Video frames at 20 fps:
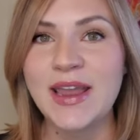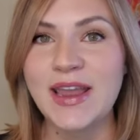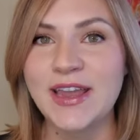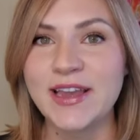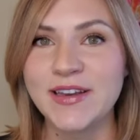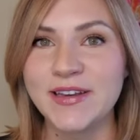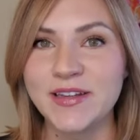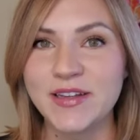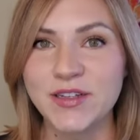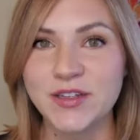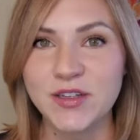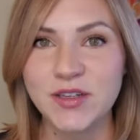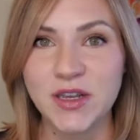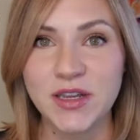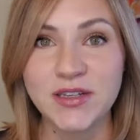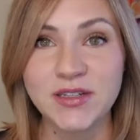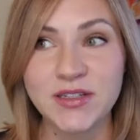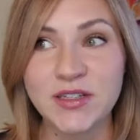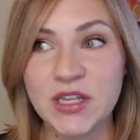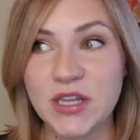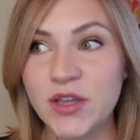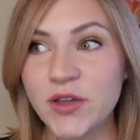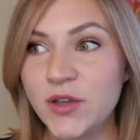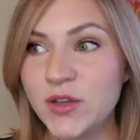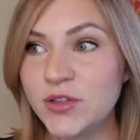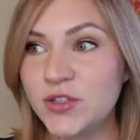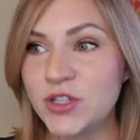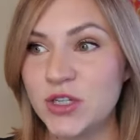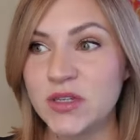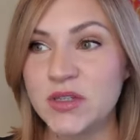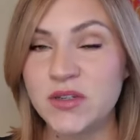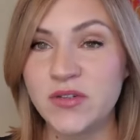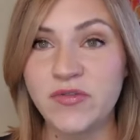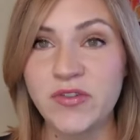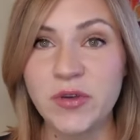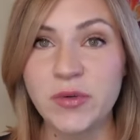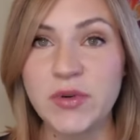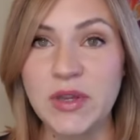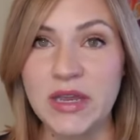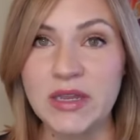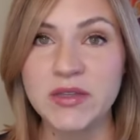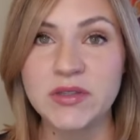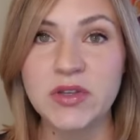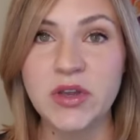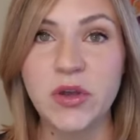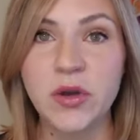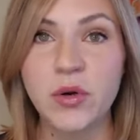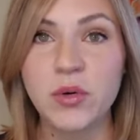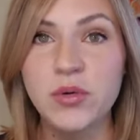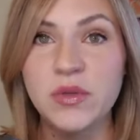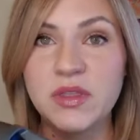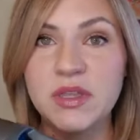And until just a few days ago,